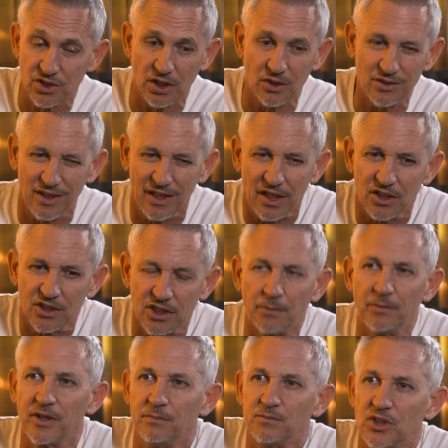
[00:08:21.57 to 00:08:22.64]
So
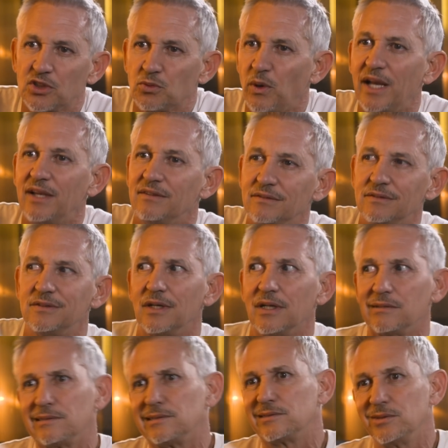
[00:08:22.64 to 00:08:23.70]
some of them just went,
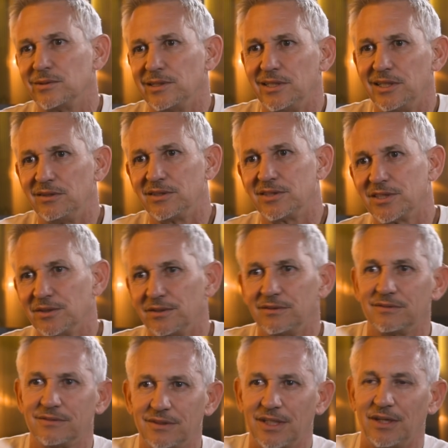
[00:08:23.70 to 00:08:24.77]
like, oh, I'll do a year or two
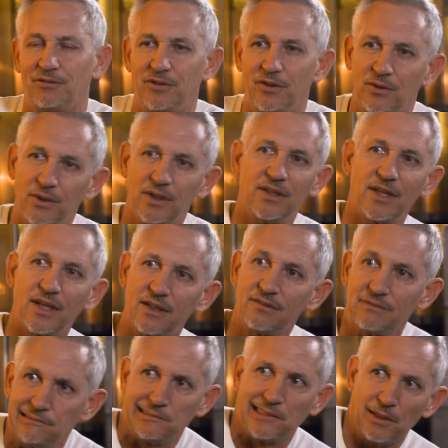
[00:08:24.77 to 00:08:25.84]
and get a few quid and then
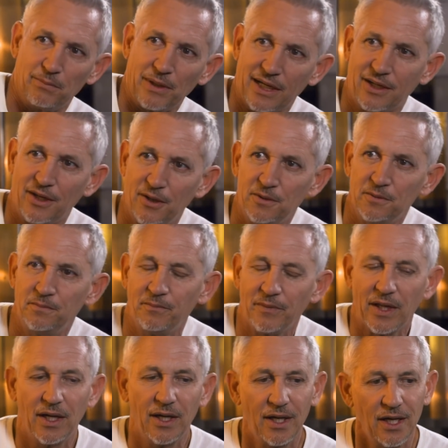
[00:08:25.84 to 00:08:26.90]
get back home.
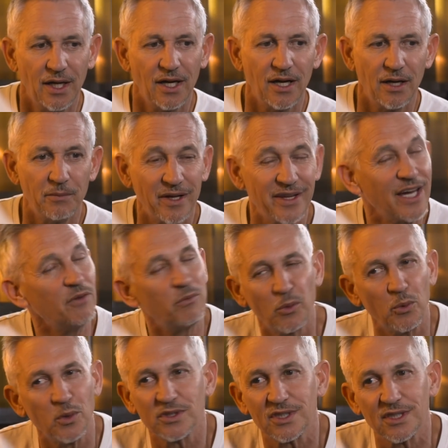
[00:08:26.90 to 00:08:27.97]
Um, uh, and they
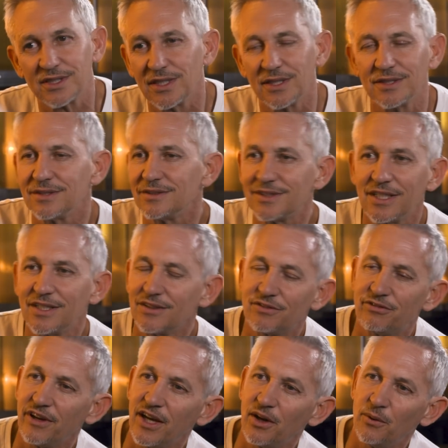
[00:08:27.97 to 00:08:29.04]
were ones that didn't
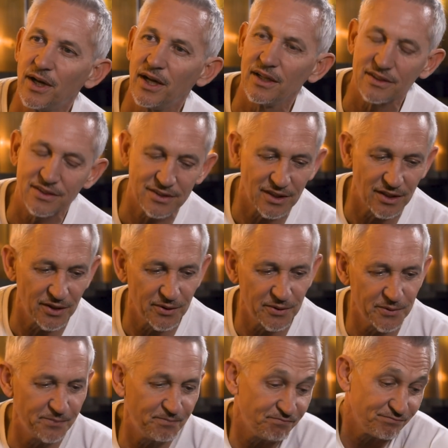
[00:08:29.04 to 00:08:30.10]
didn't fare well.
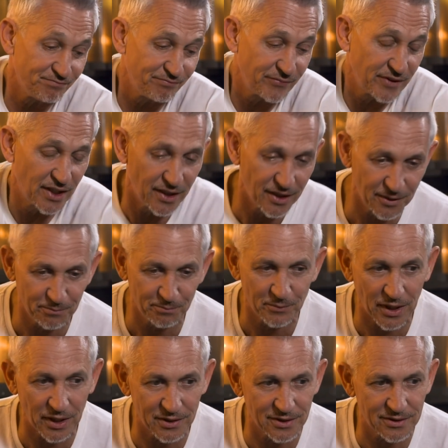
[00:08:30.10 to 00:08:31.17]
So
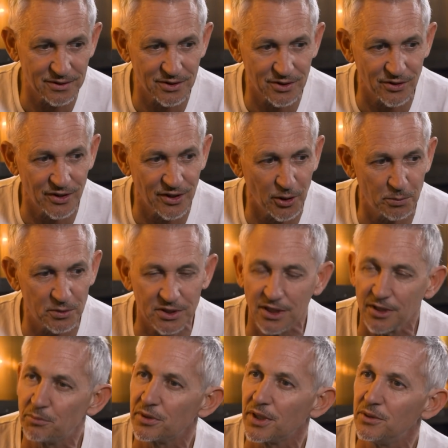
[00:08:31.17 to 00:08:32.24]
um, I took the
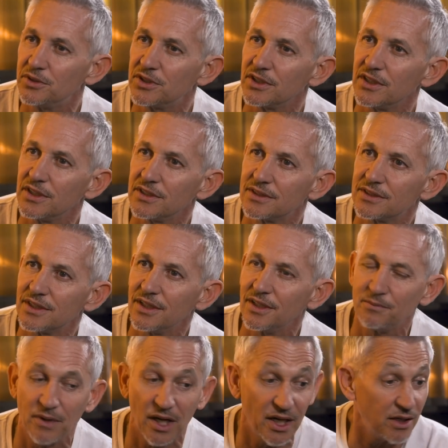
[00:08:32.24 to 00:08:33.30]
opposite approach, and it
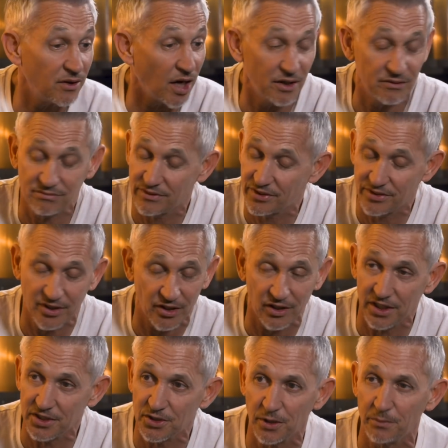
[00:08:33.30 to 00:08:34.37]
um, I, I,
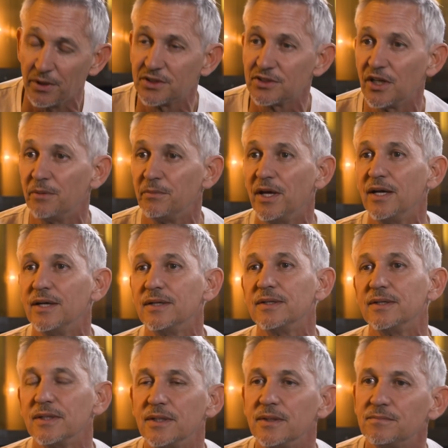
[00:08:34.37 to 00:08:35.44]
thoroughly enjoyed my time
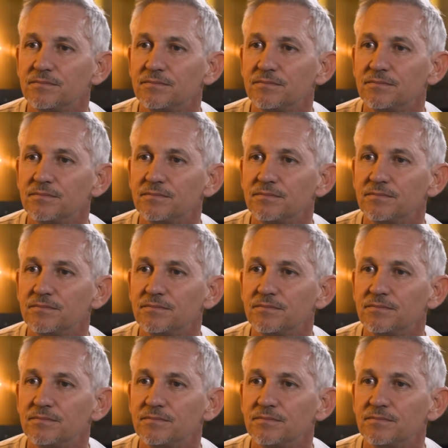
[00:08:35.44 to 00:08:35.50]
there.